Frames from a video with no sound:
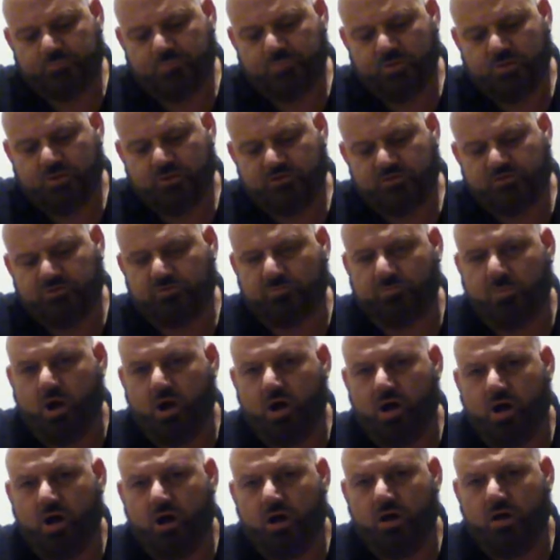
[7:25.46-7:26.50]

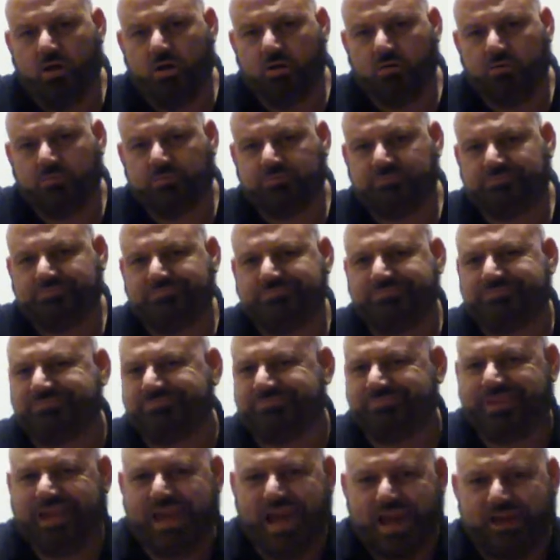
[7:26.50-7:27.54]
small
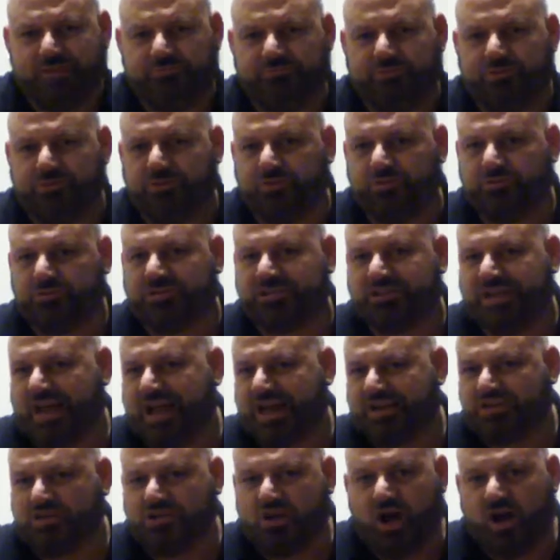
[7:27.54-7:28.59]
cat food
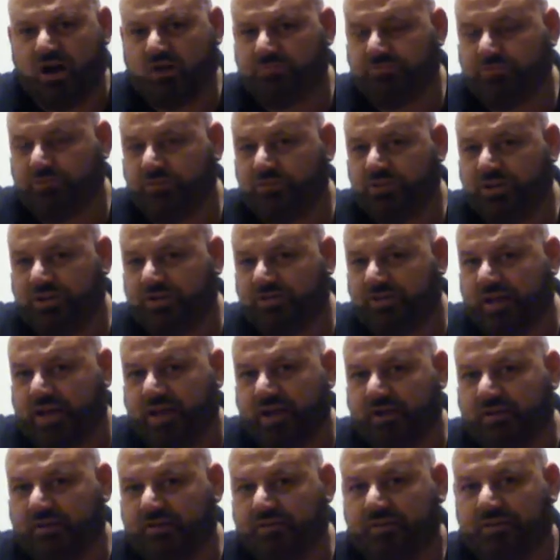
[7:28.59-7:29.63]
/ dog food
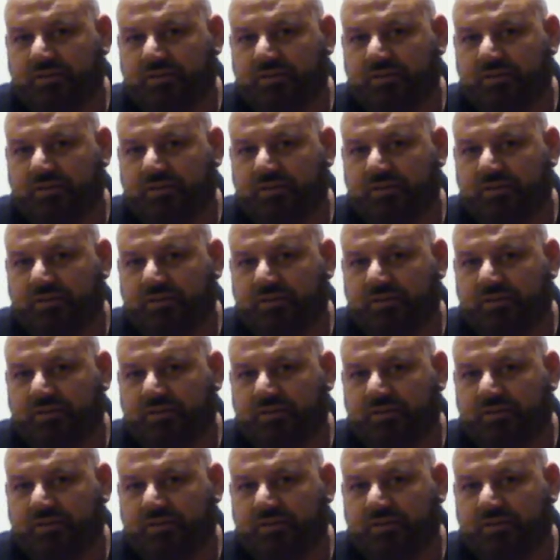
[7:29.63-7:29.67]
container,